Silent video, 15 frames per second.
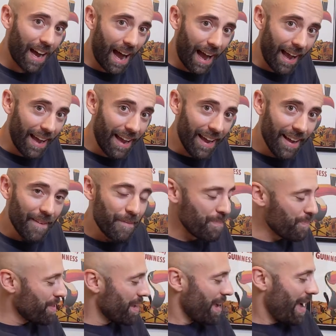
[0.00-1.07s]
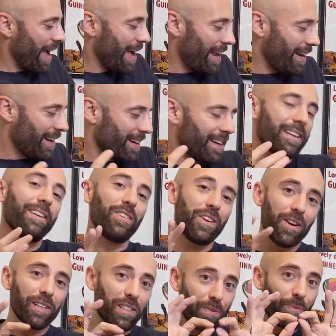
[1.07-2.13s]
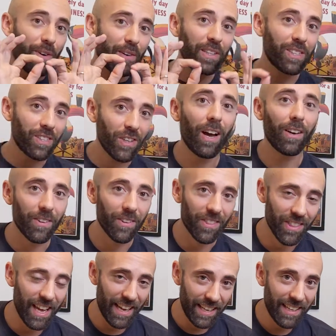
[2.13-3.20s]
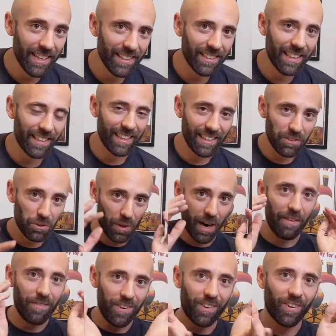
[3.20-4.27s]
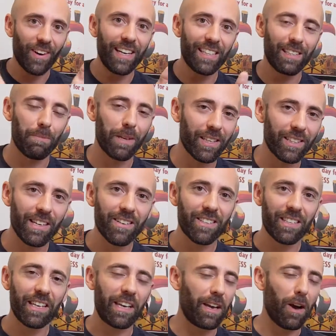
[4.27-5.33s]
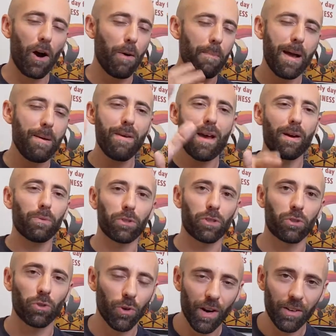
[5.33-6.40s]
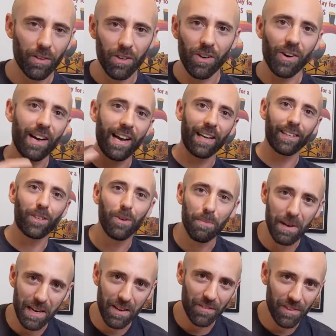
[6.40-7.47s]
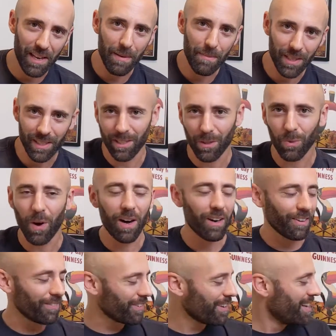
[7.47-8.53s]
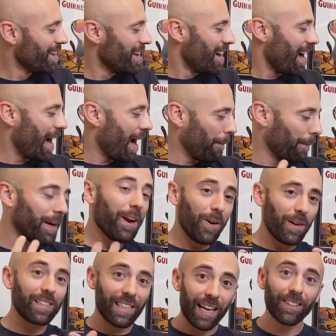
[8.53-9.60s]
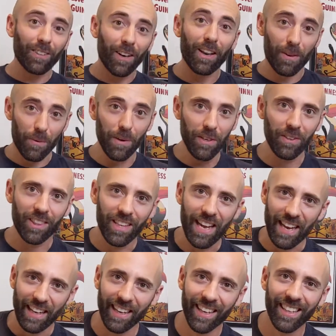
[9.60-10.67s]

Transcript: eye. And you know, it's a very subtle thing that can drive you crazy because I was thinking, oh, maybe I was drunk, you know, I had too many of the ABT-12. But no, it's actually a real thing.